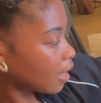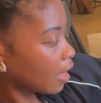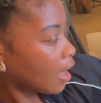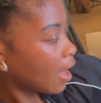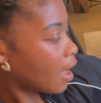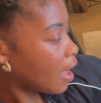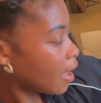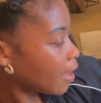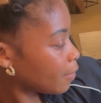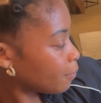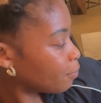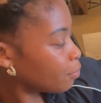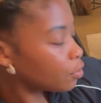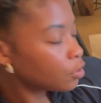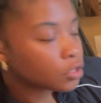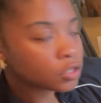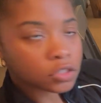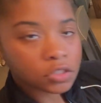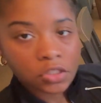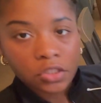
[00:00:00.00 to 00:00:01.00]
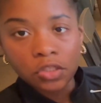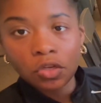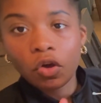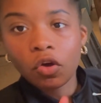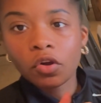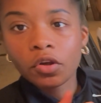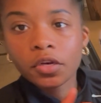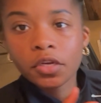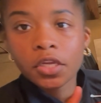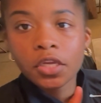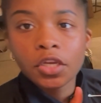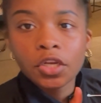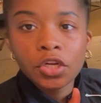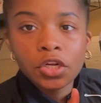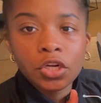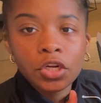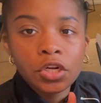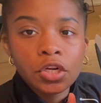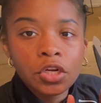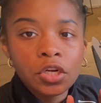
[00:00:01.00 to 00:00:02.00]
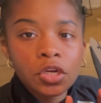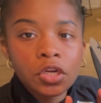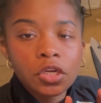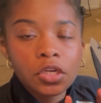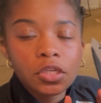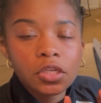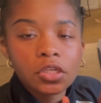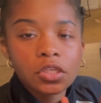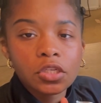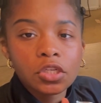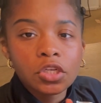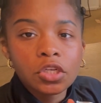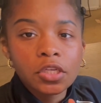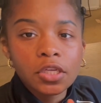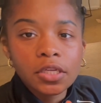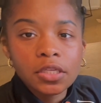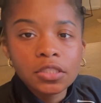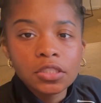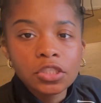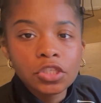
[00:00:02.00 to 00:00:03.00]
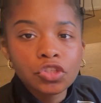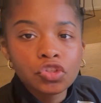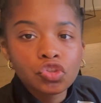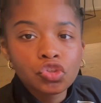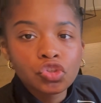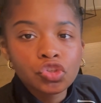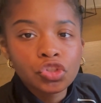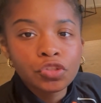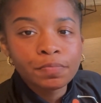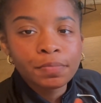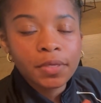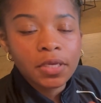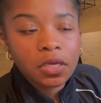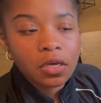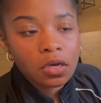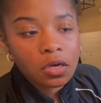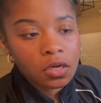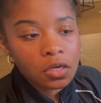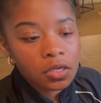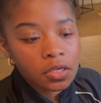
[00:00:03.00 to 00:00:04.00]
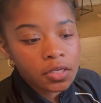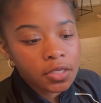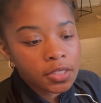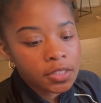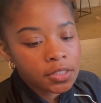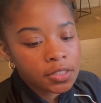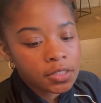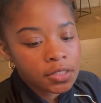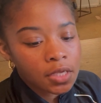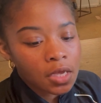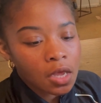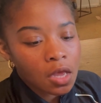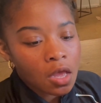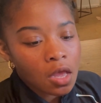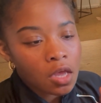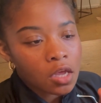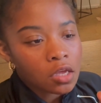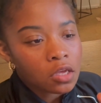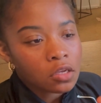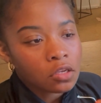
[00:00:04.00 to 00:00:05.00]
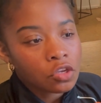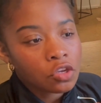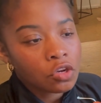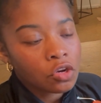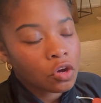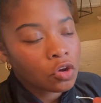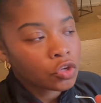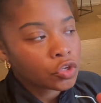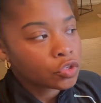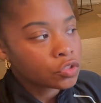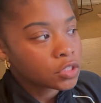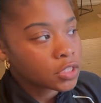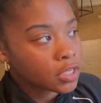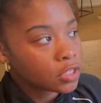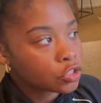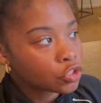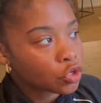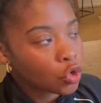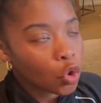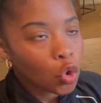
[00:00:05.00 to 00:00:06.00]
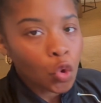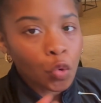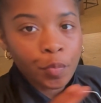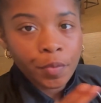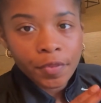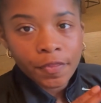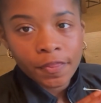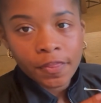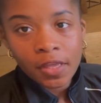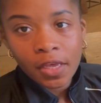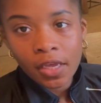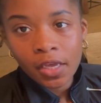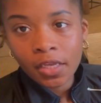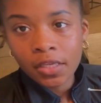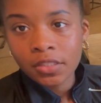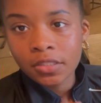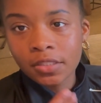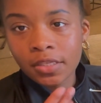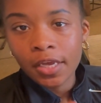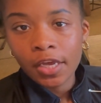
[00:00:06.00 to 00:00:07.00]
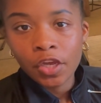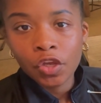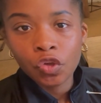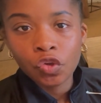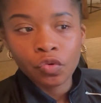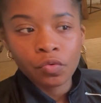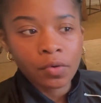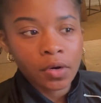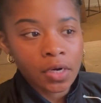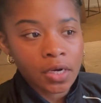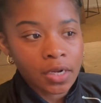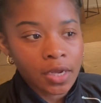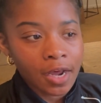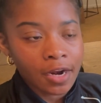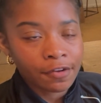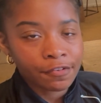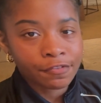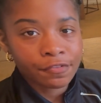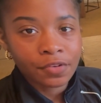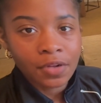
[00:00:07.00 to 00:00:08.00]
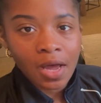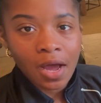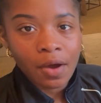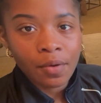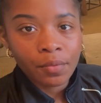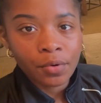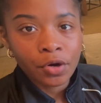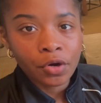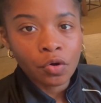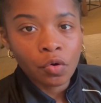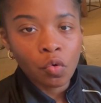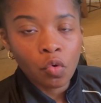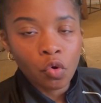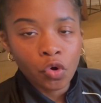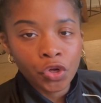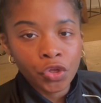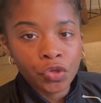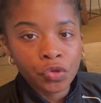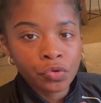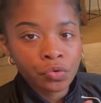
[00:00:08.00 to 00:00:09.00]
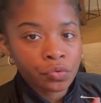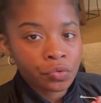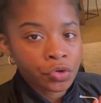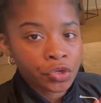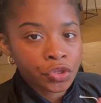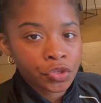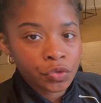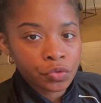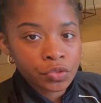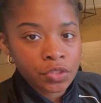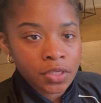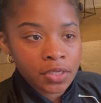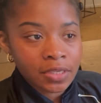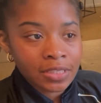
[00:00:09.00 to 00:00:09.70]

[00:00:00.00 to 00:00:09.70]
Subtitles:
I put on here cooking scissors because, you tend to open things. Say you're running out of flour, or you're using